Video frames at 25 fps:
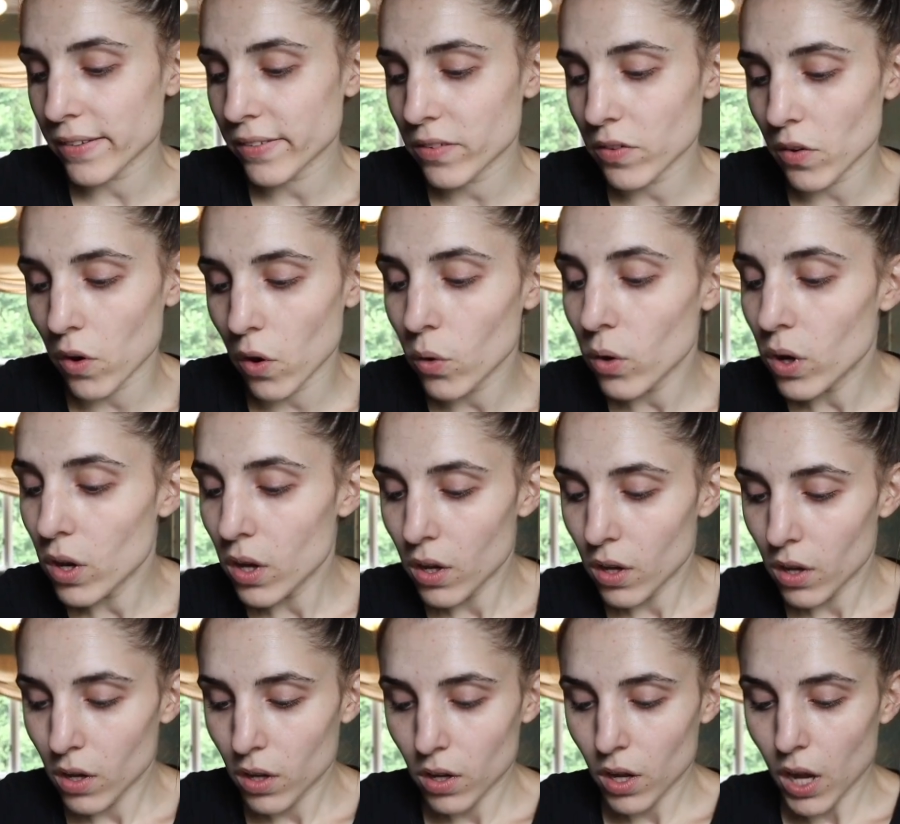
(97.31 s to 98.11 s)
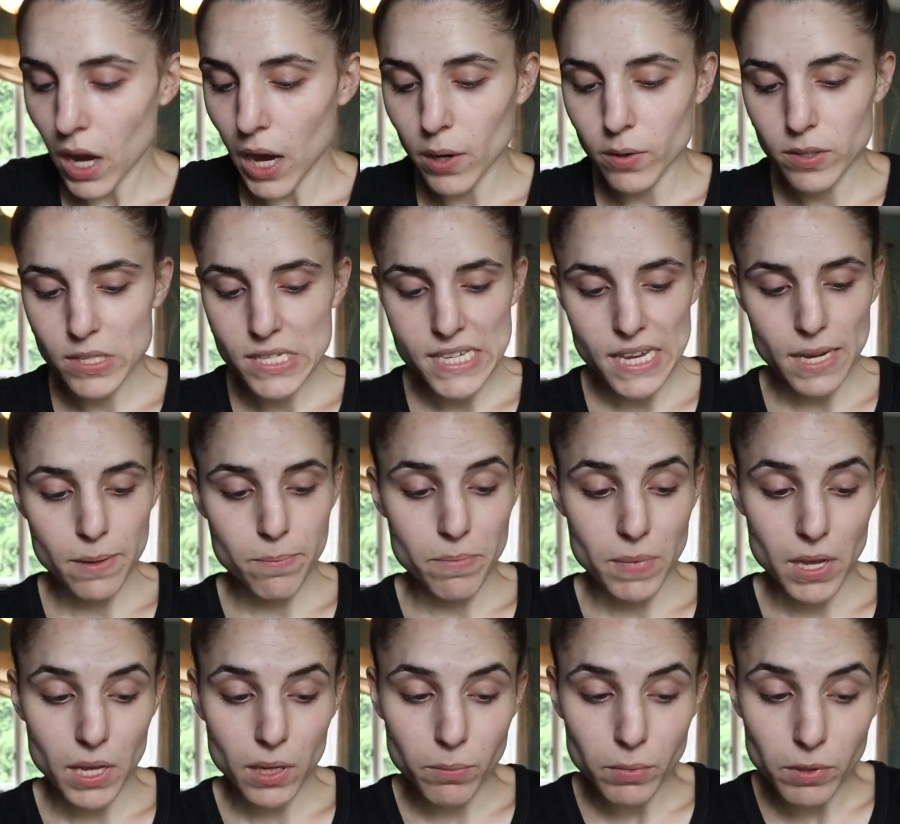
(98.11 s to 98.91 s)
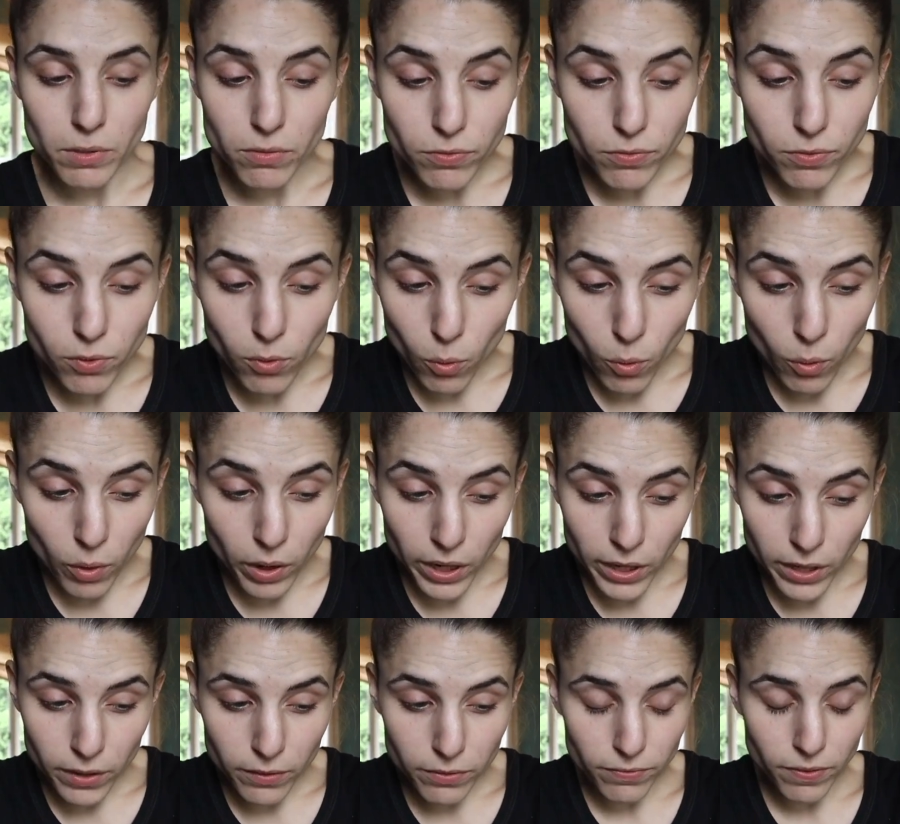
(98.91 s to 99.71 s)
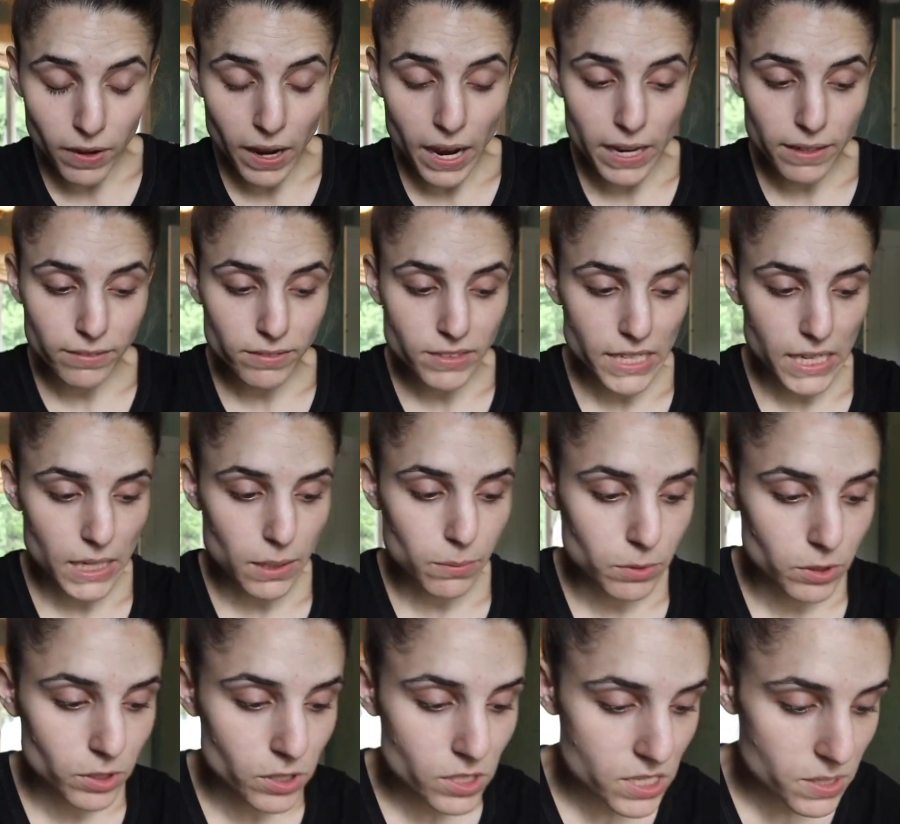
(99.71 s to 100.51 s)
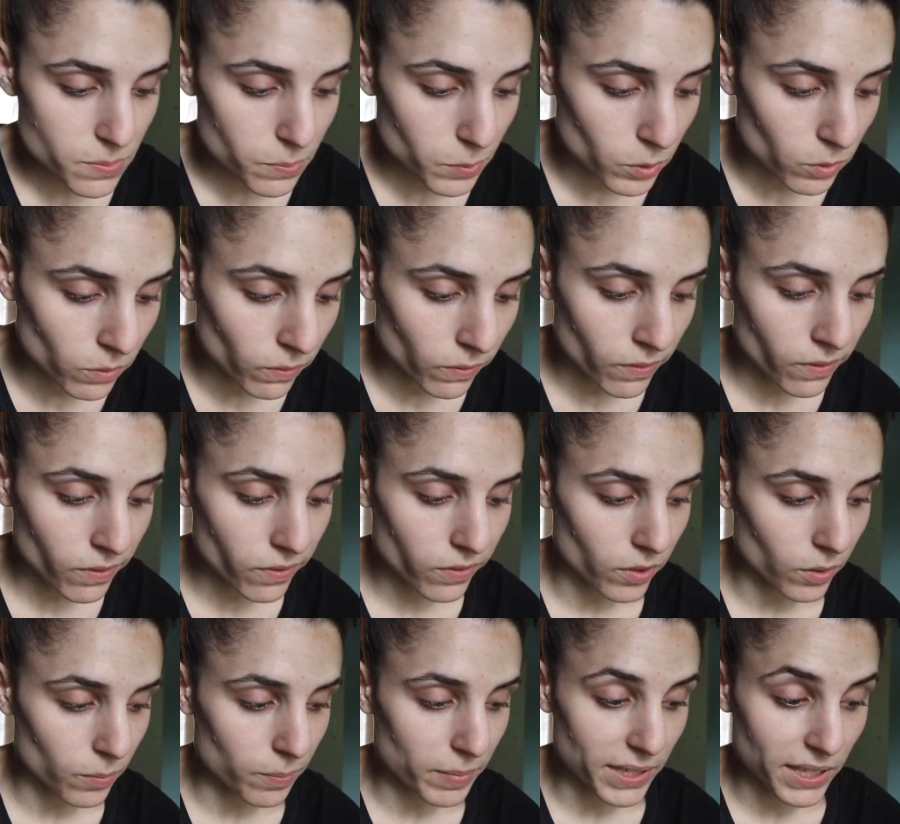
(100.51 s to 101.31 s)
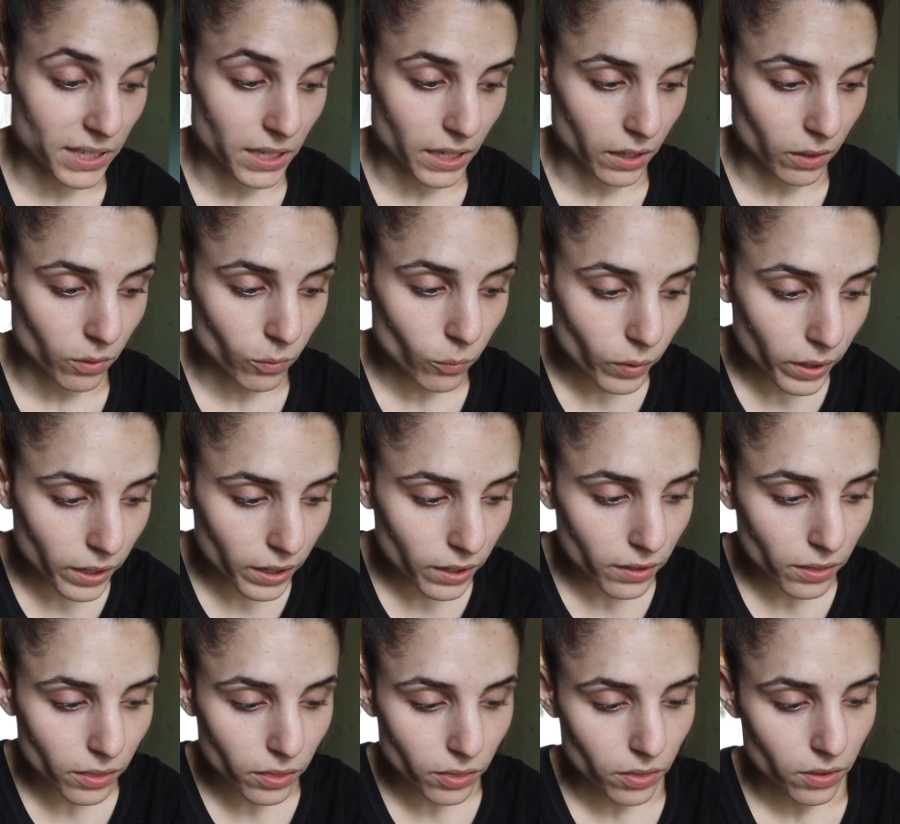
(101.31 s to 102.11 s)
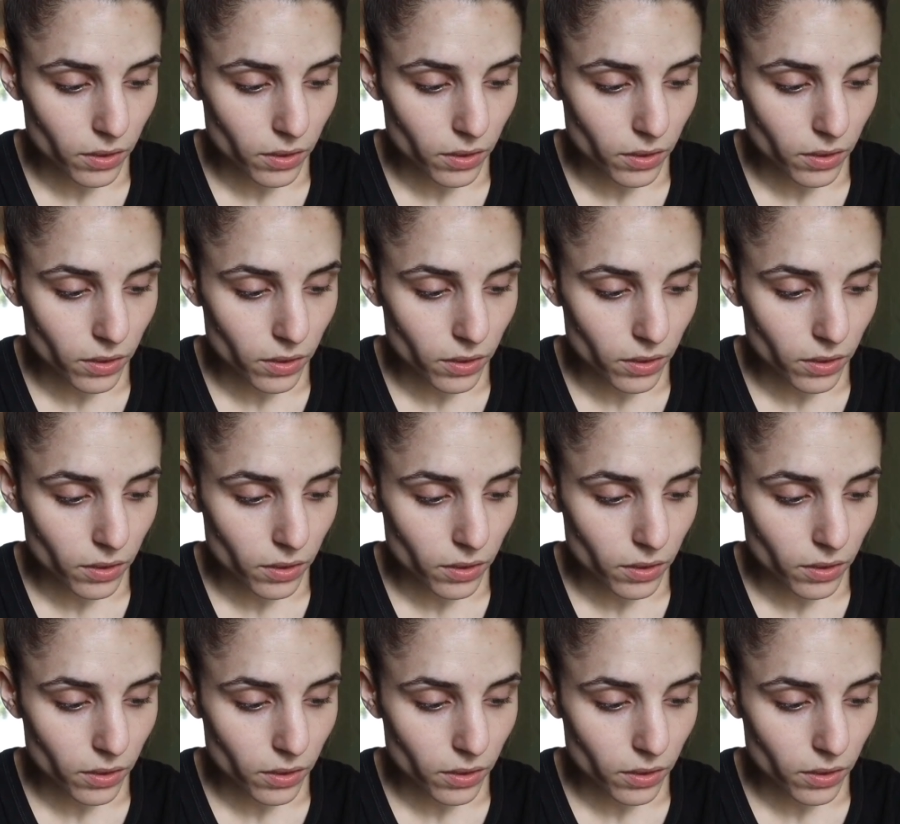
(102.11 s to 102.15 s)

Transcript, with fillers: So I would say maybe 4 or 5 tablespoons to begin with.